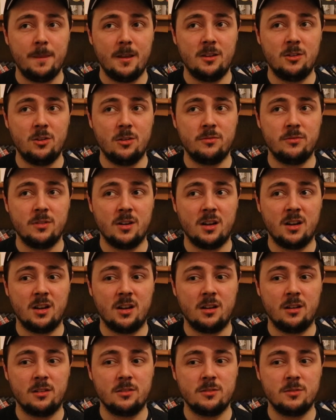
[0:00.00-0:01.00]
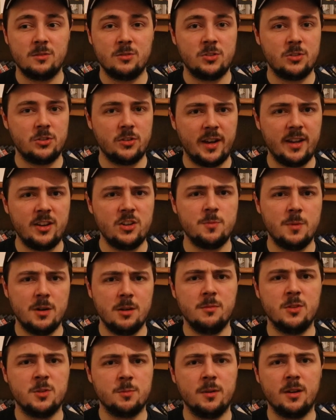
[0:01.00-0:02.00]
a lot of strange
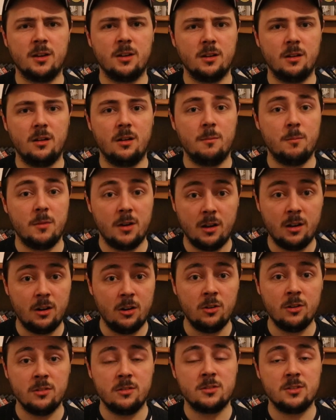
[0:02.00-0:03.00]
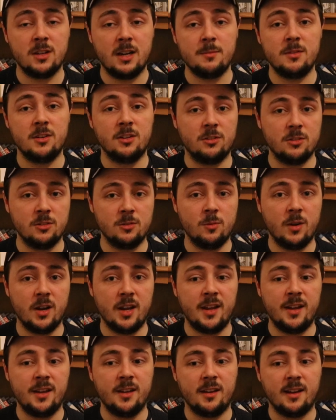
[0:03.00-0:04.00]
moments, but a lot of the time in a good
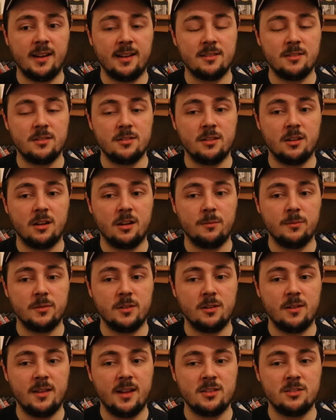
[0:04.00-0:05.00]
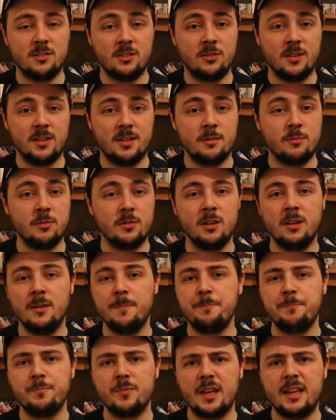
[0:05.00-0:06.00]
way, and, you know, that's the credit, but
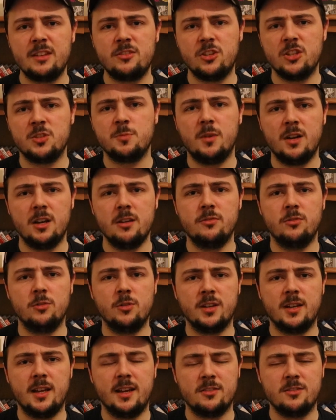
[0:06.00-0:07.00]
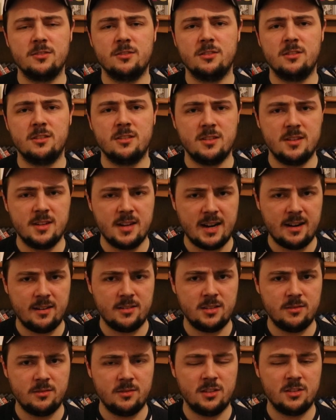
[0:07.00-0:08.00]
it's just my overall connection to this
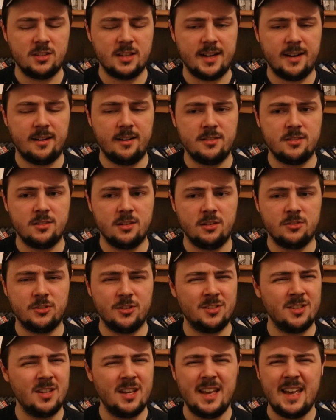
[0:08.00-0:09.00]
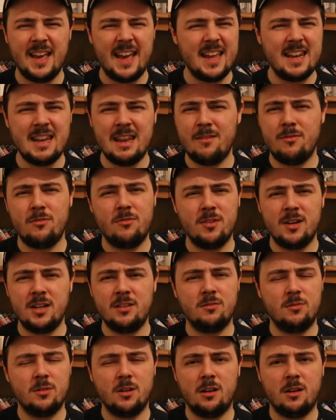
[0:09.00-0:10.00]
narrative and this character, just, it never
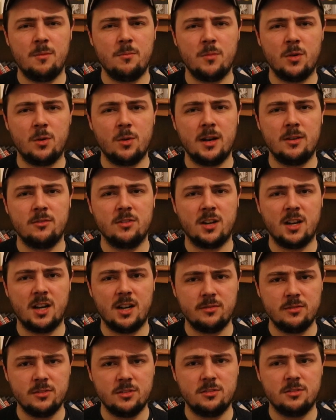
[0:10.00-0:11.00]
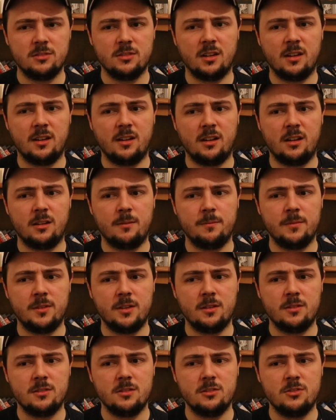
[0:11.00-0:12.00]
really quite recovered, you
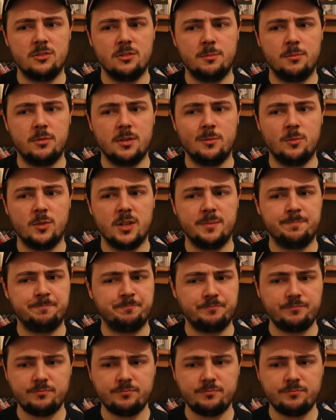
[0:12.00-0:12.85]
know, to a point where